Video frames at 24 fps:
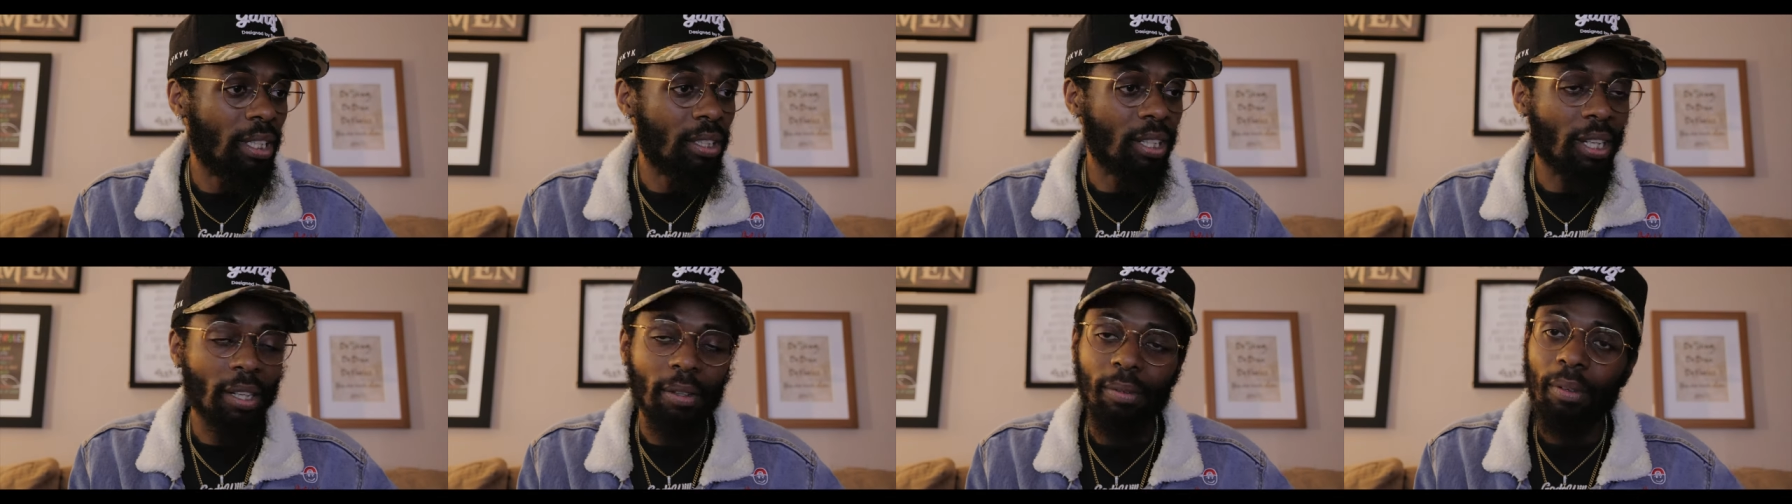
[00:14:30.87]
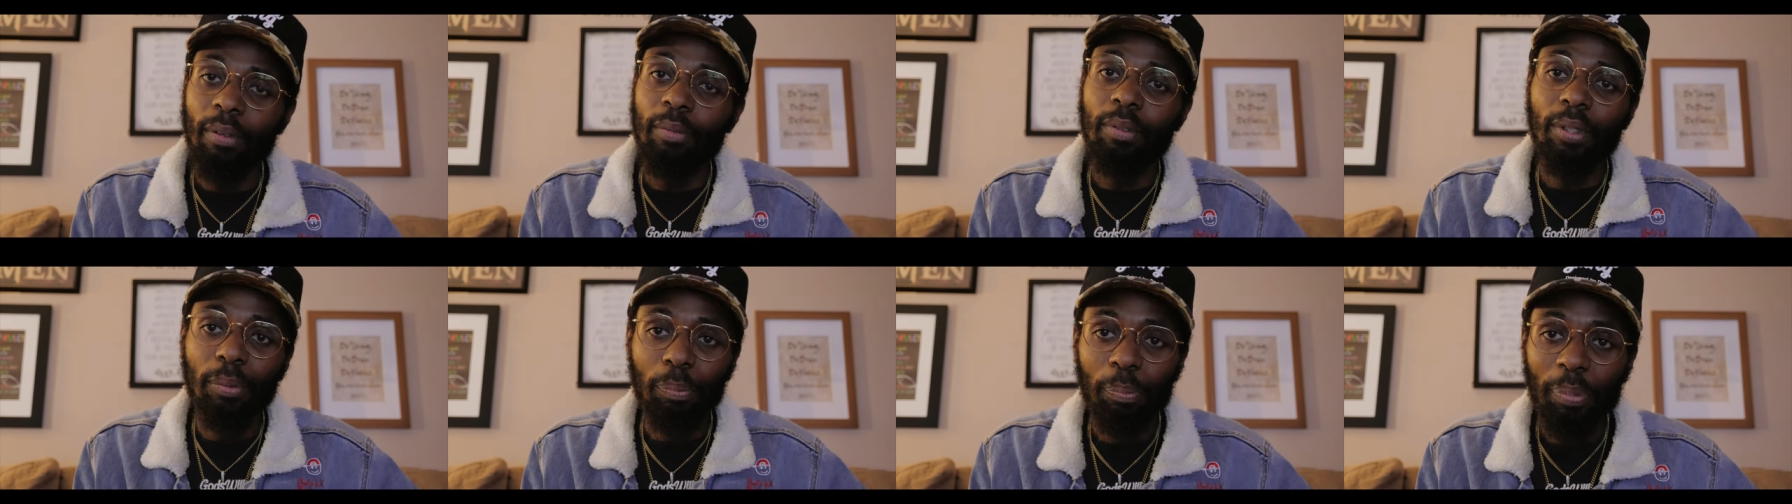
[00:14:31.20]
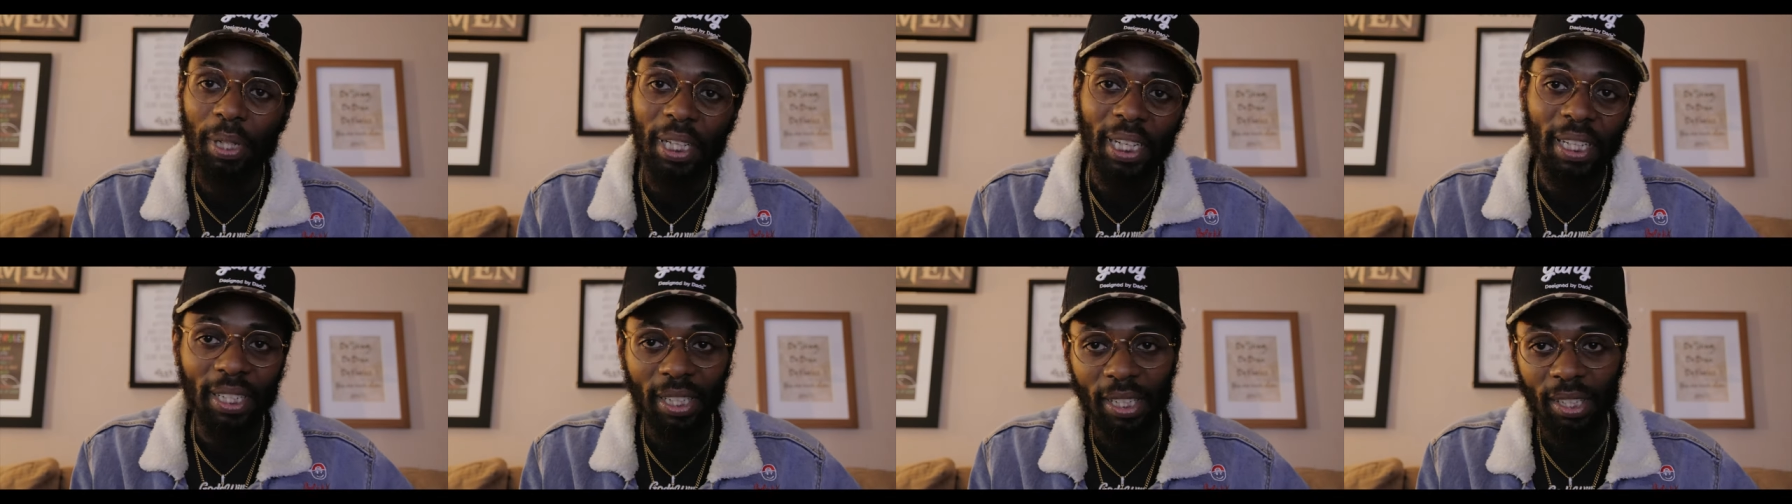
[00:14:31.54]
that
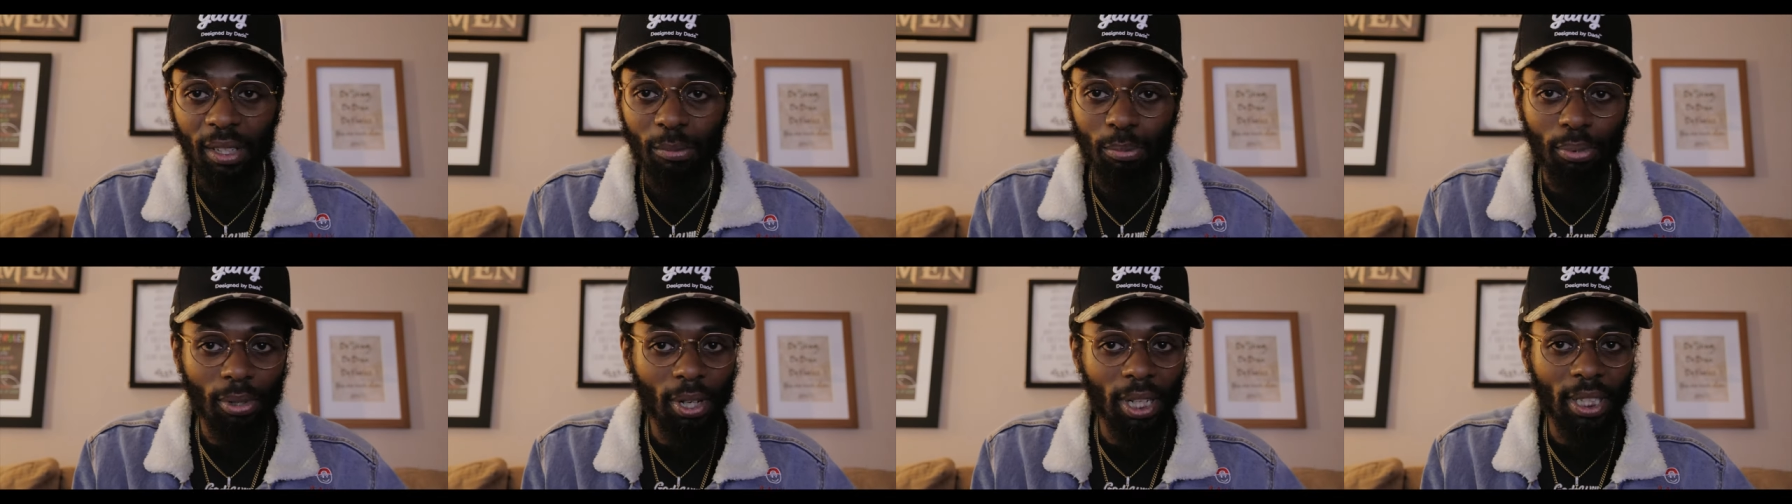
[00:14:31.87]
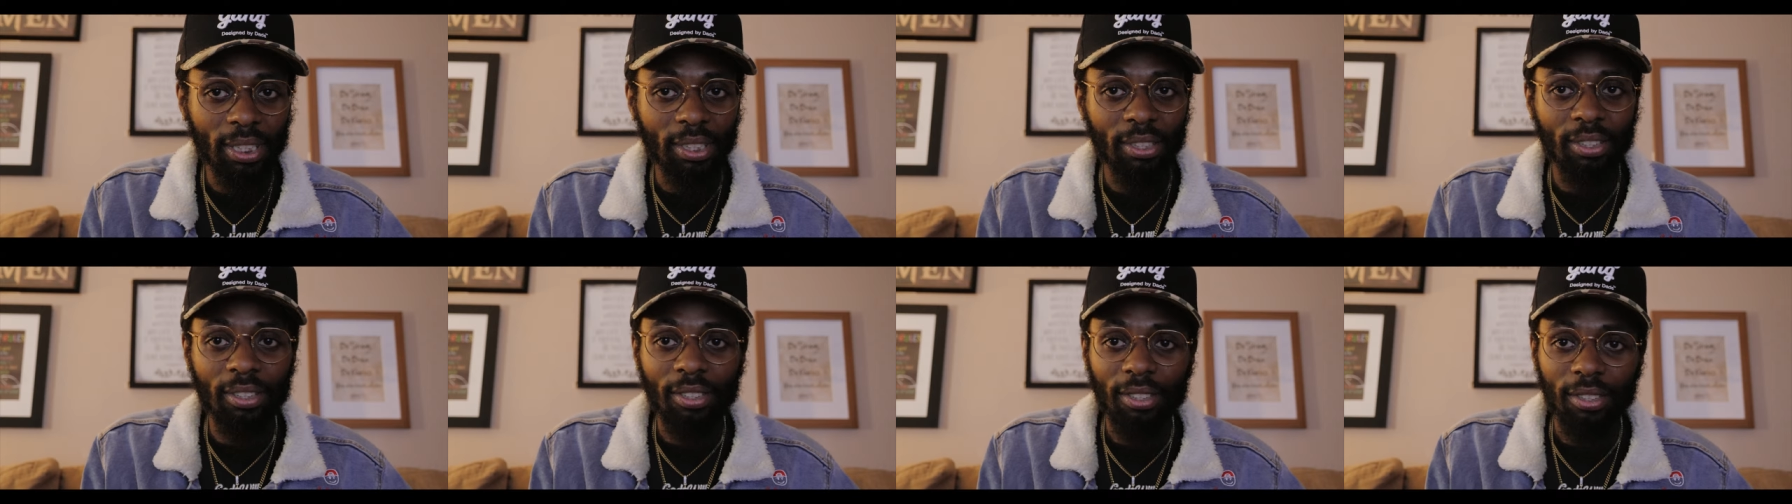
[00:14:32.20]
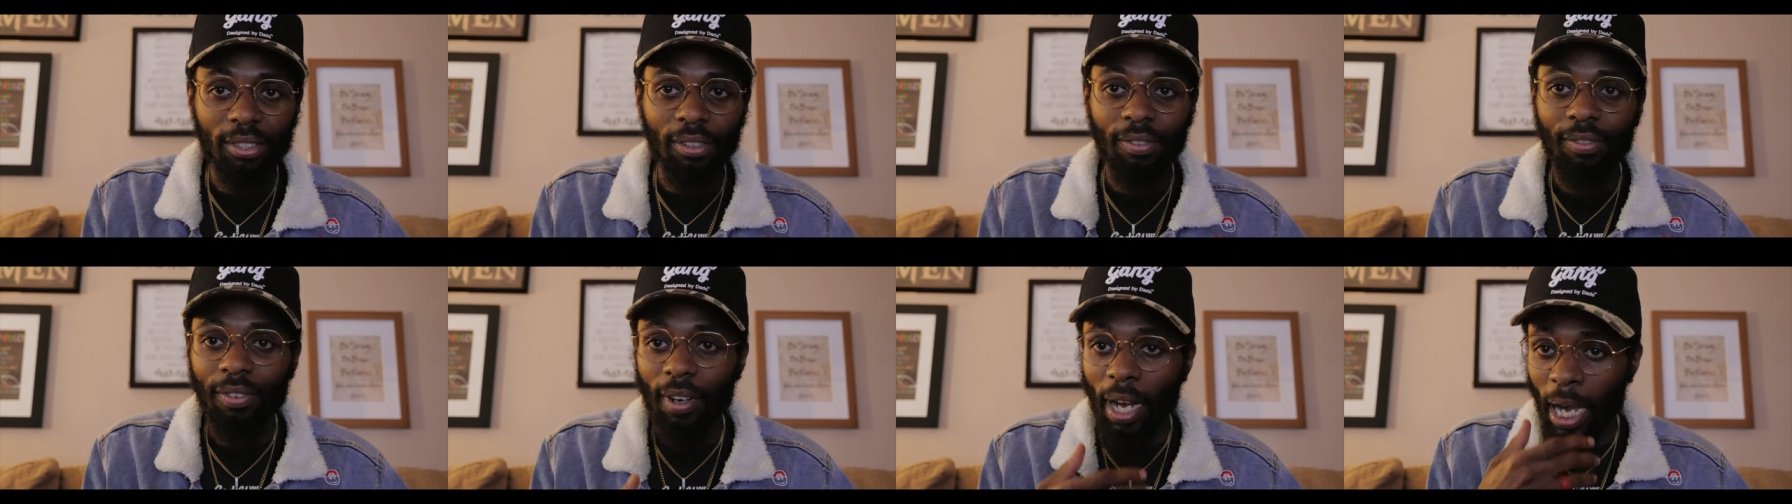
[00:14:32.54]
being in the presence of
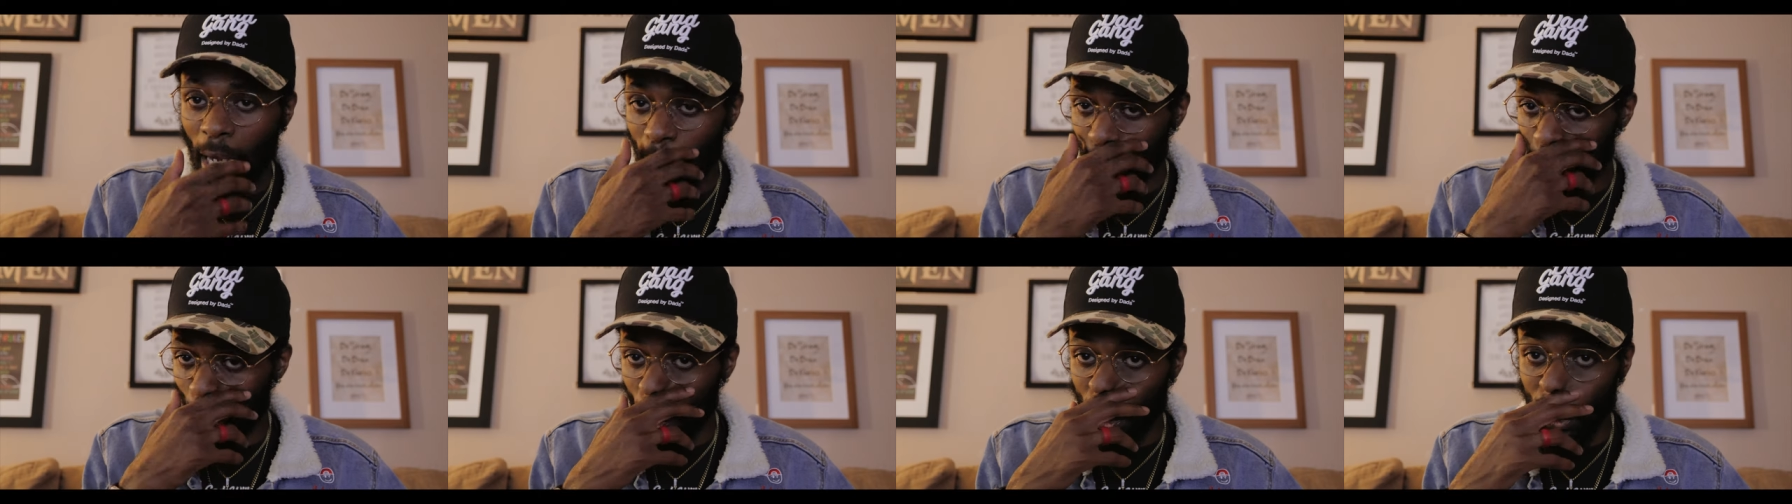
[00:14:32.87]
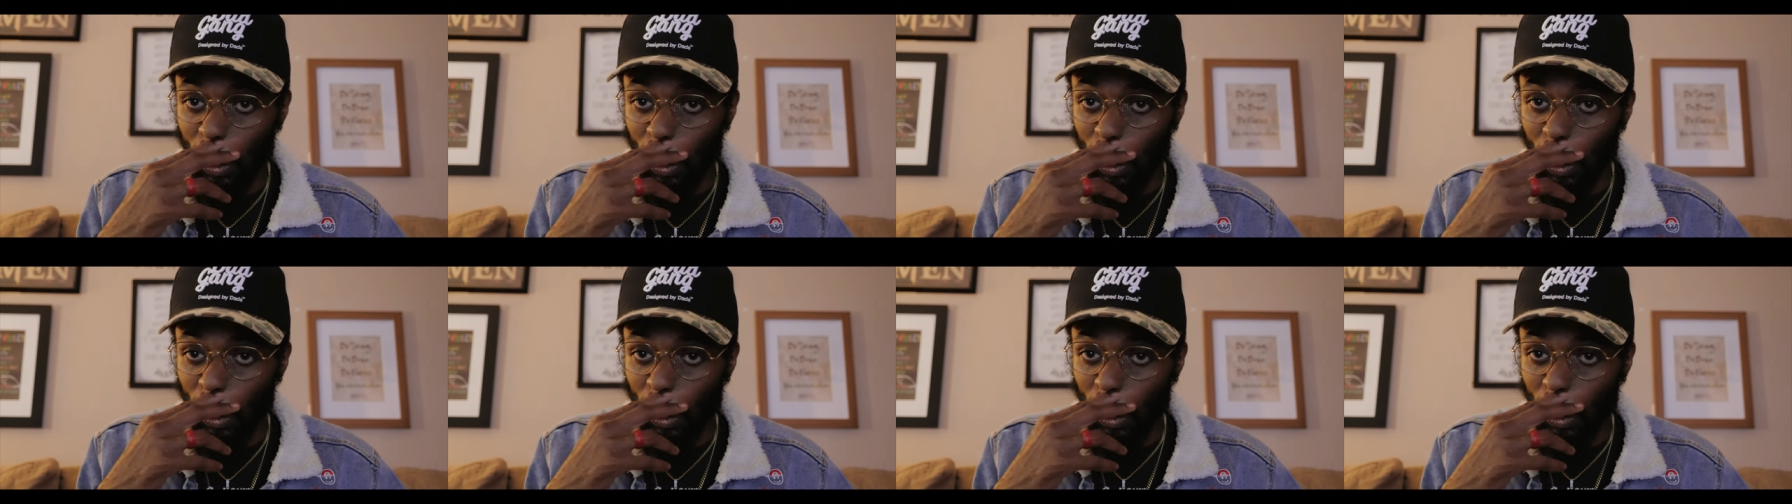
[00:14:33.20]
the Father,